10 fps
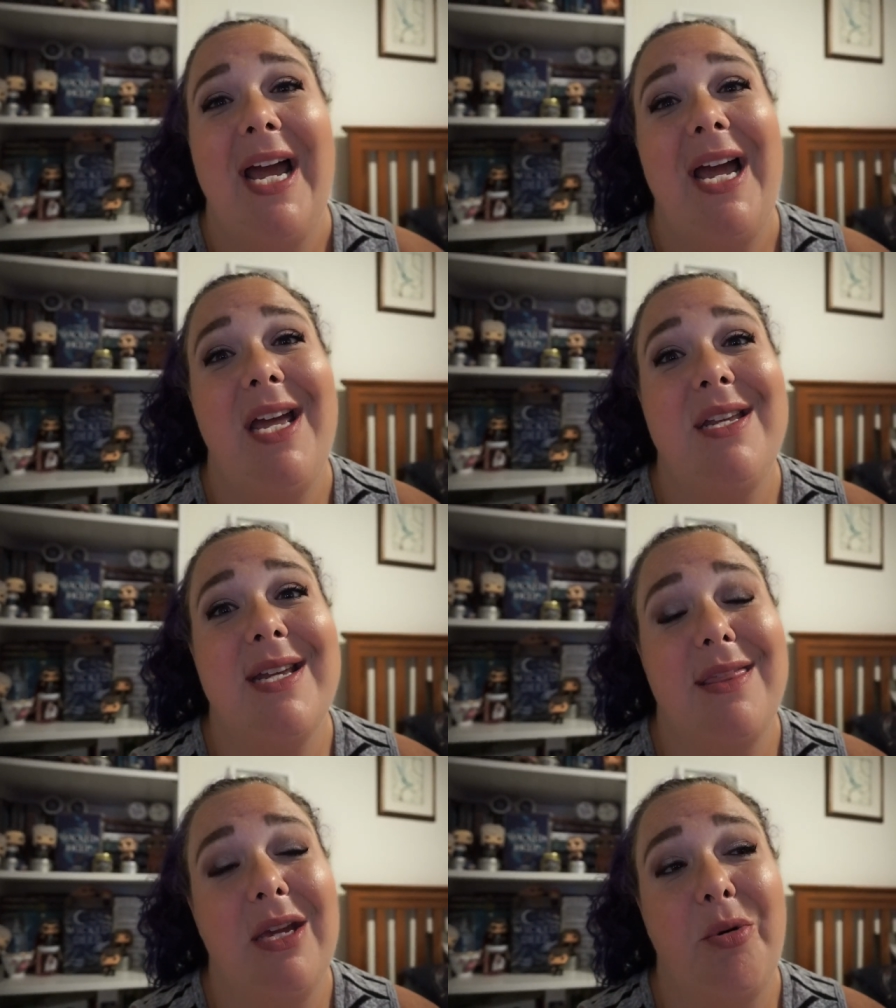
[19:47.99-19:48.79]
And
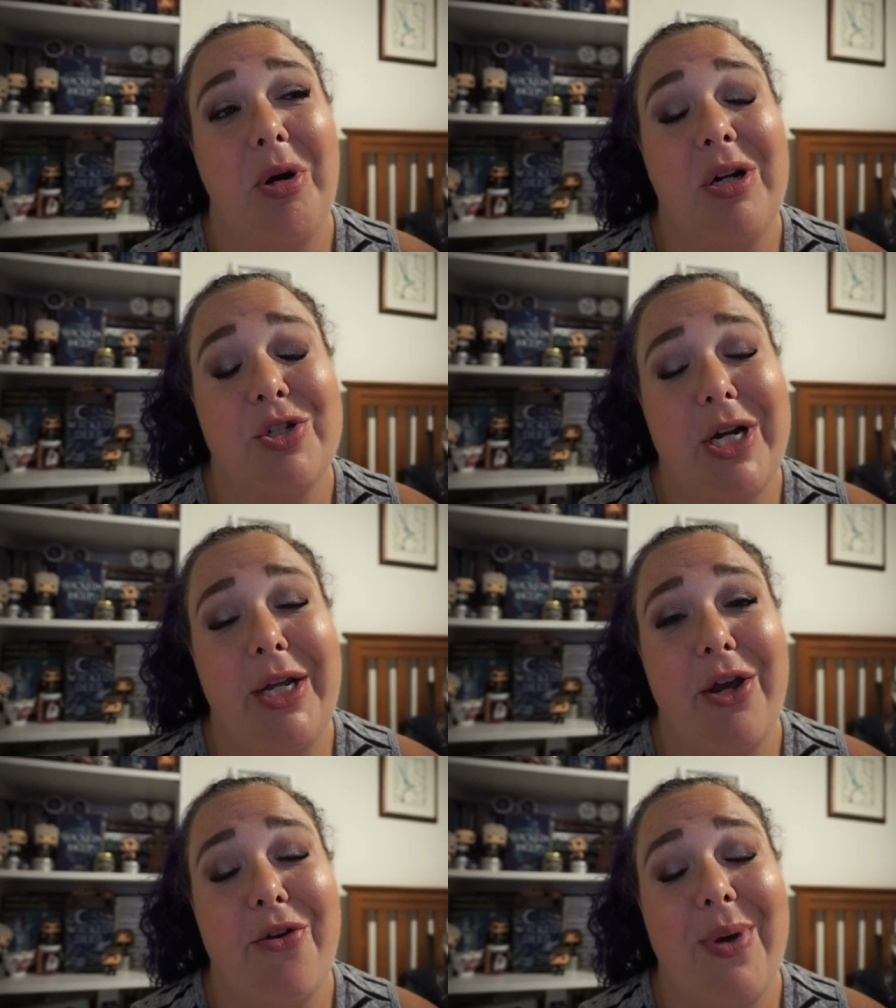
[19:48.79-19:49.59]
I think we're gonna try
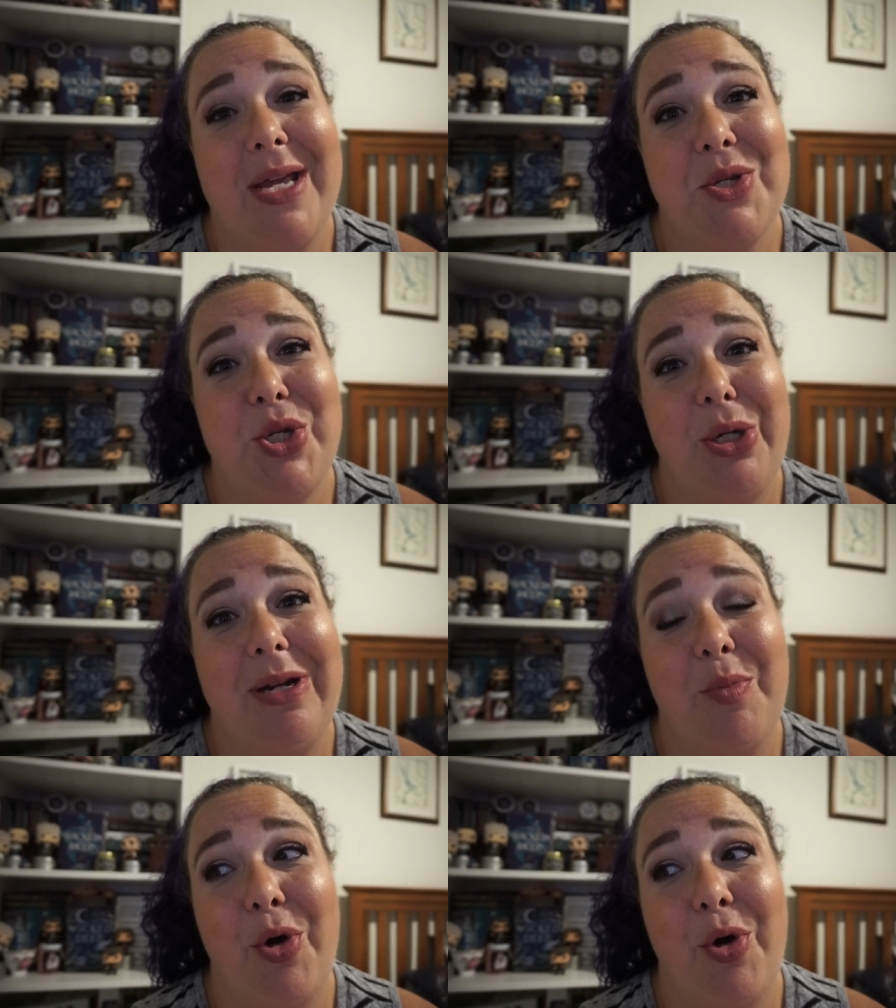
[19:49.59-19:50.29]
to go and cheer him